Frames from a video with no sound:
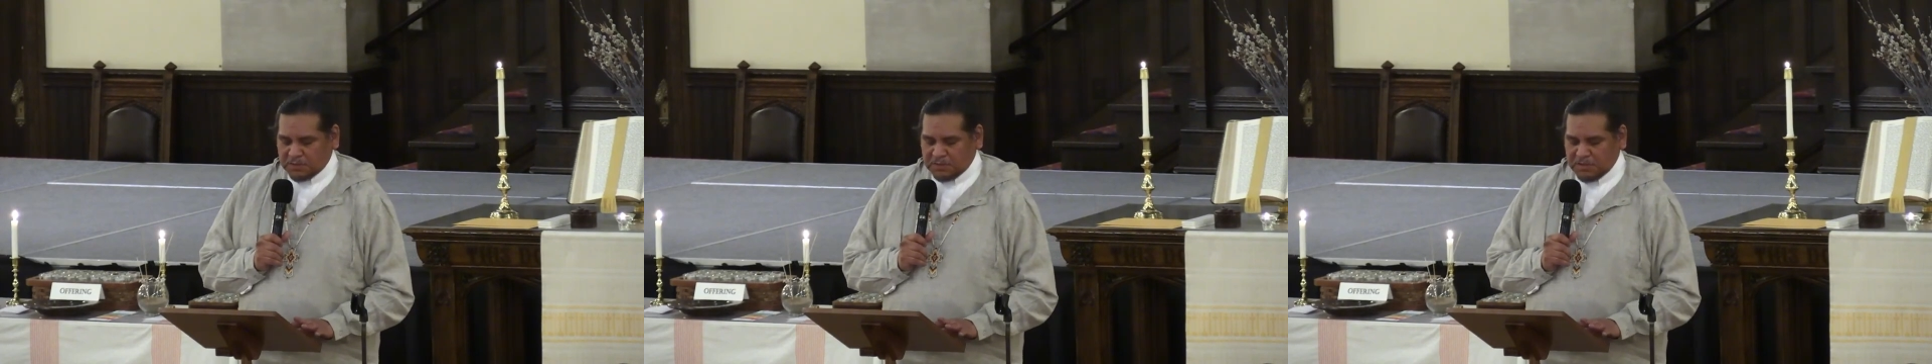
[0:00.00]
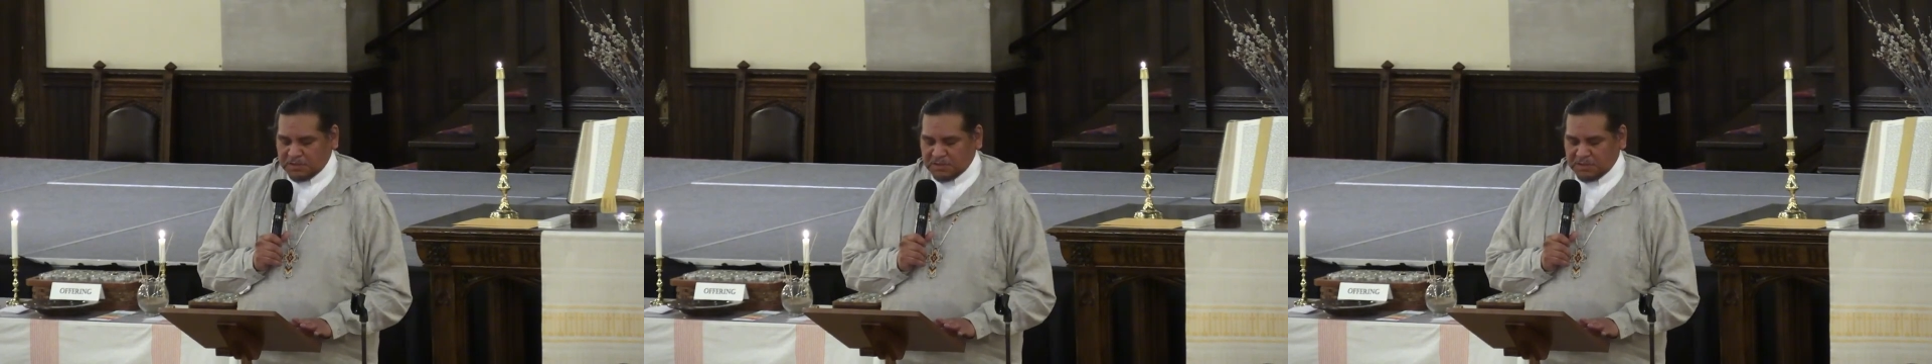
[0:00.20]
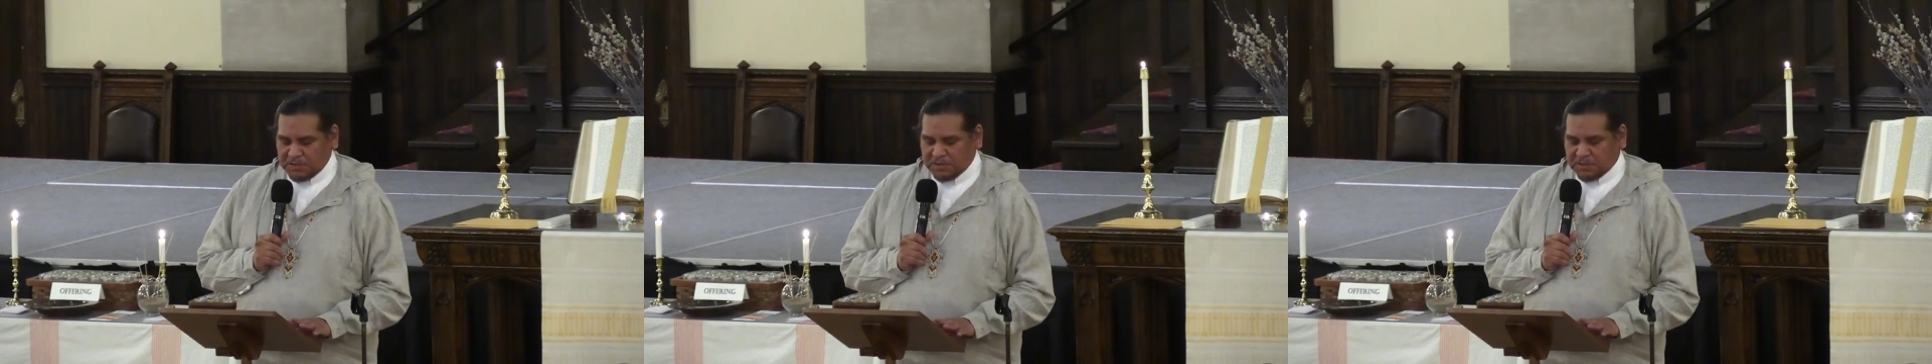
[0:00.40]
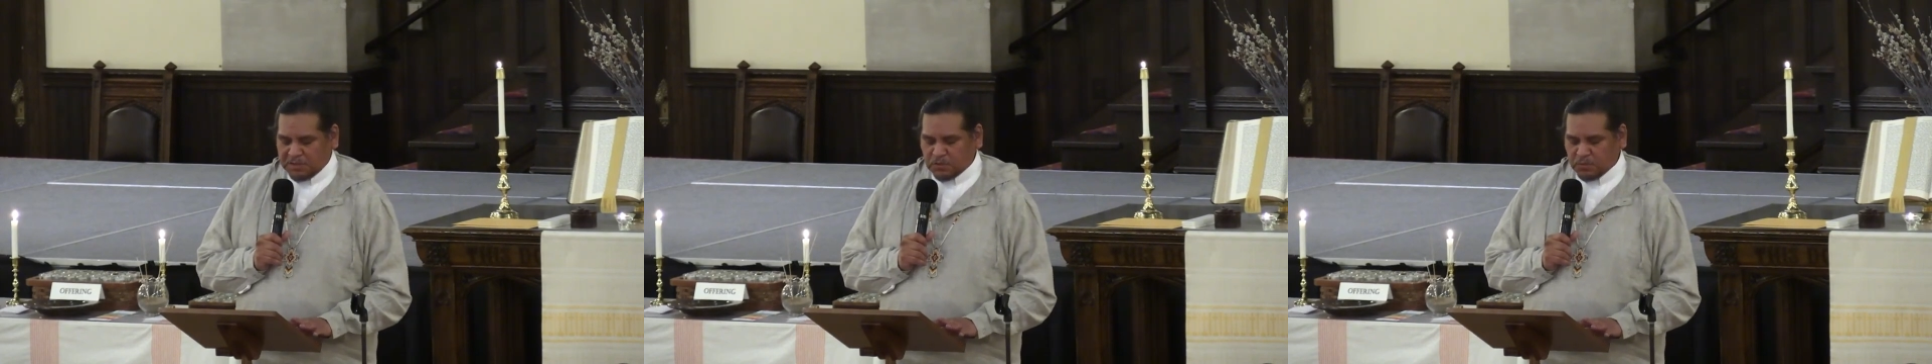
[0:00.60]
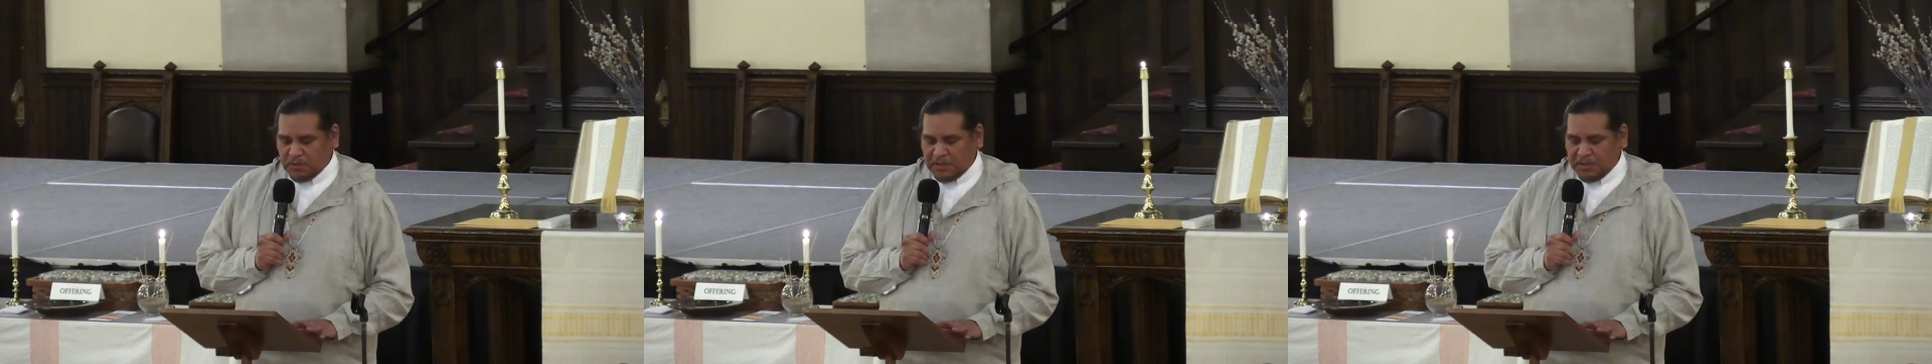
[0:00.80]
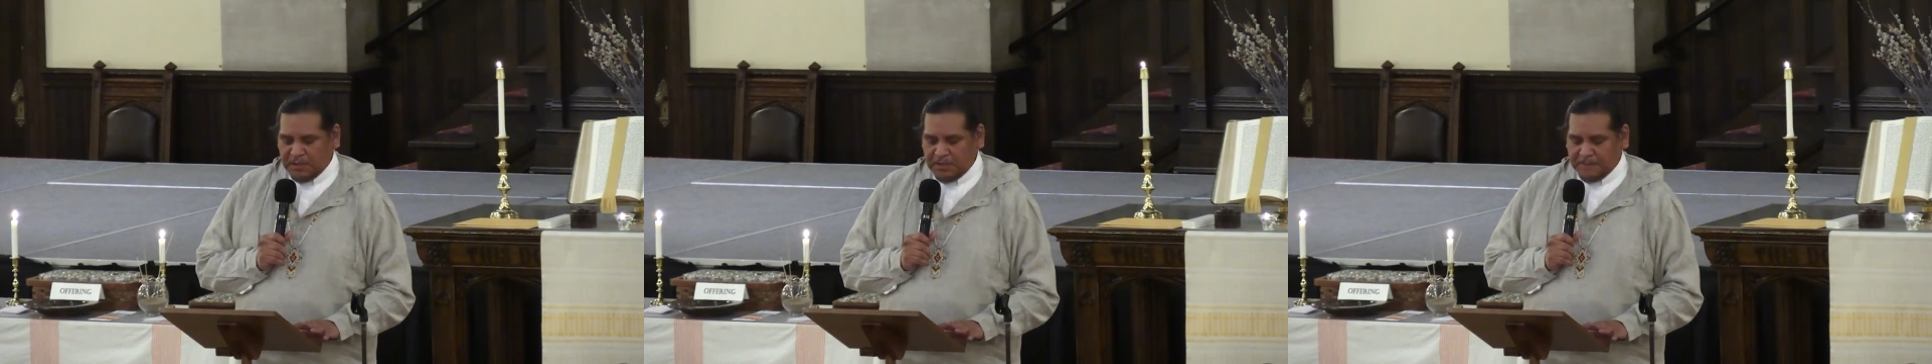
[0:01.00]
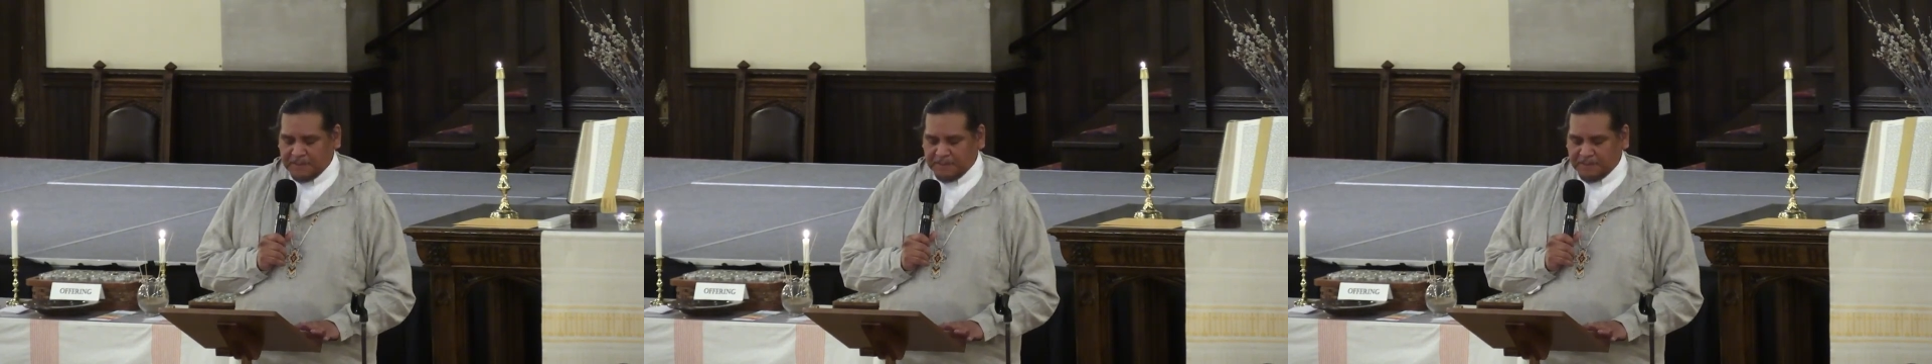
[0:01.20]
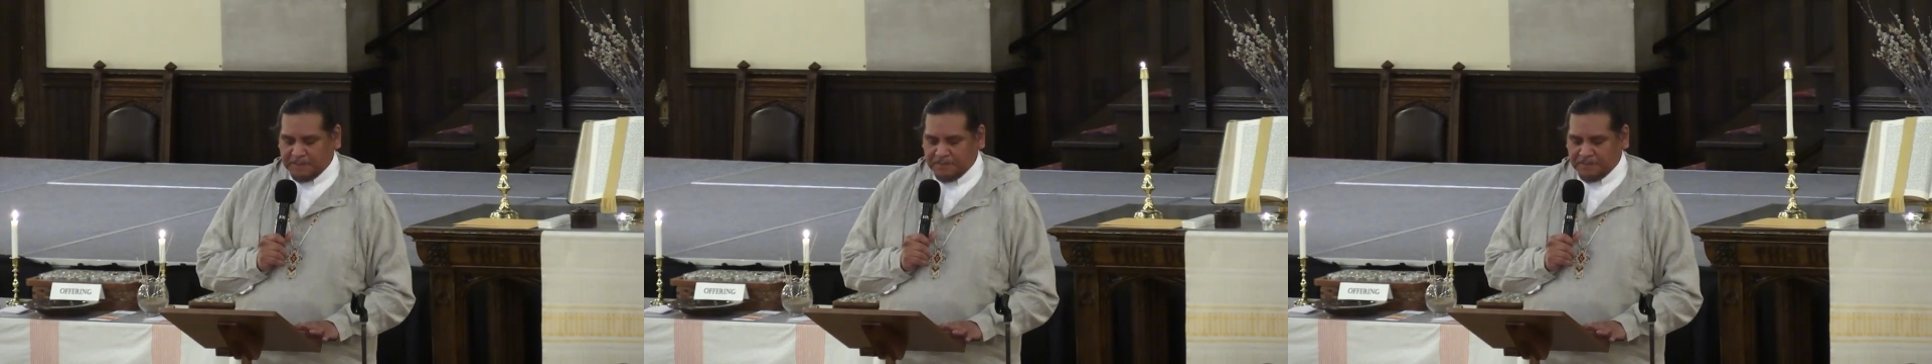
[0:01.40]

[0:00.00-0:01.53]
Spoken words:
an Indigenous way,